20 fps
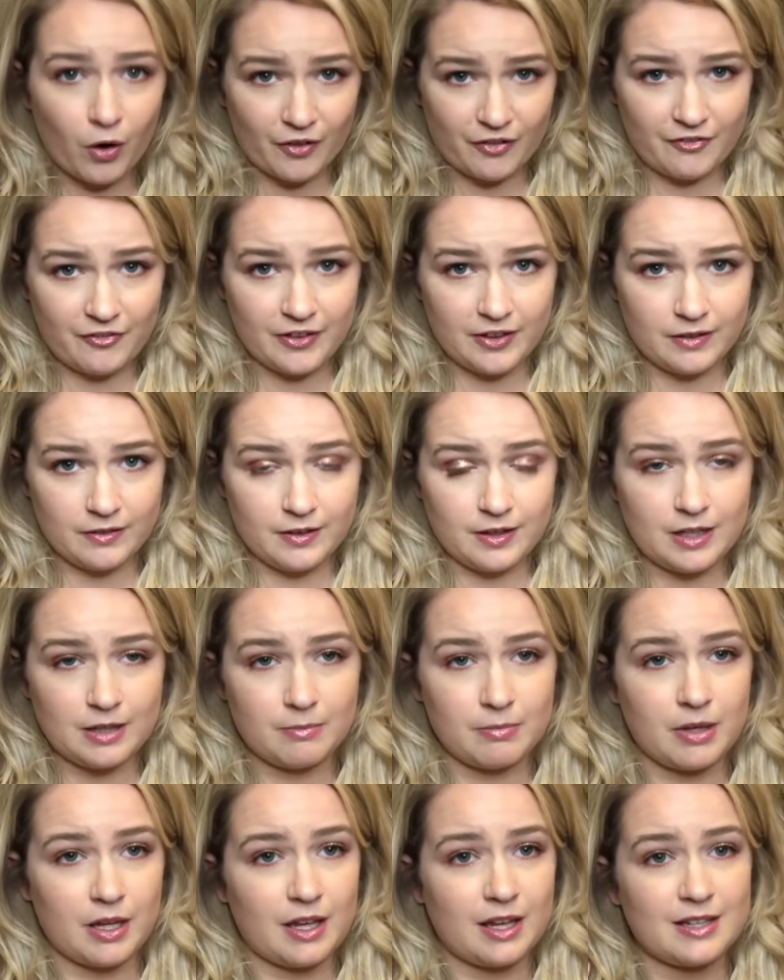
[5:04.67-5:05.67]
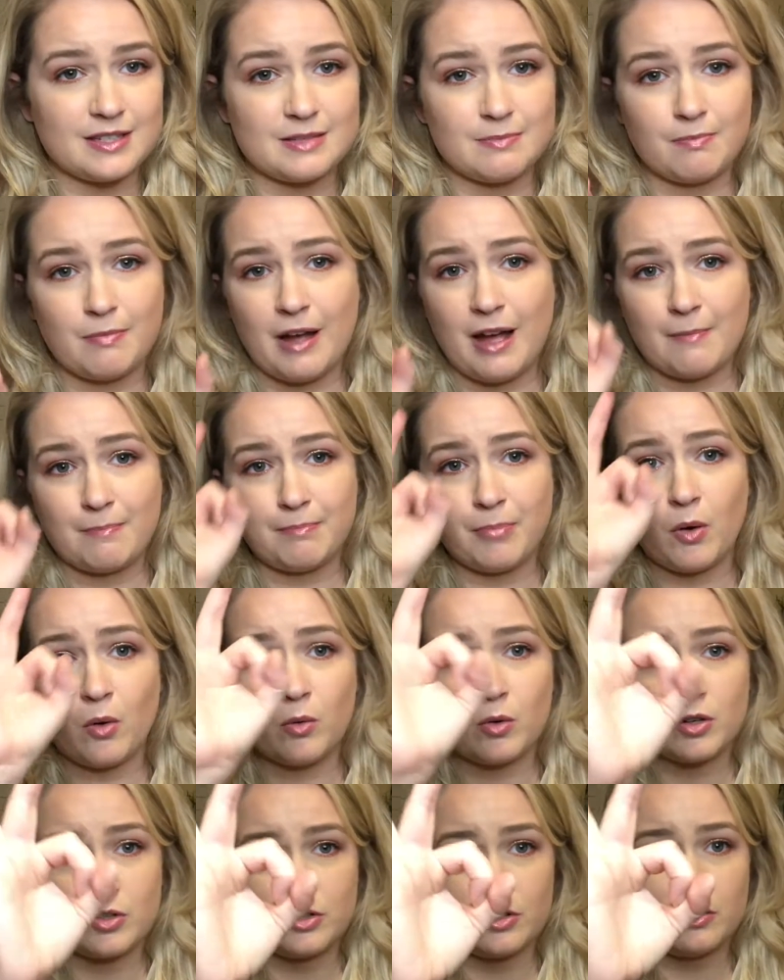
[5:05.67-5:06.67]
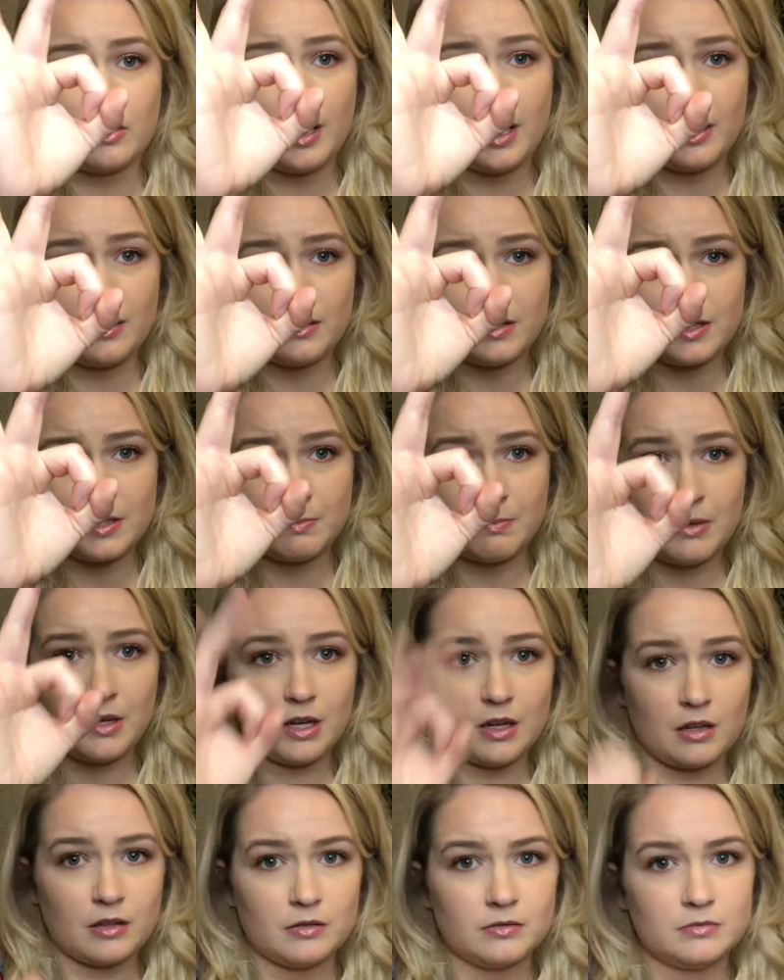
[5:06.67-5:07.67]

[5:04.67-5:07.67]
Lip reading: filling because my pores are like this big.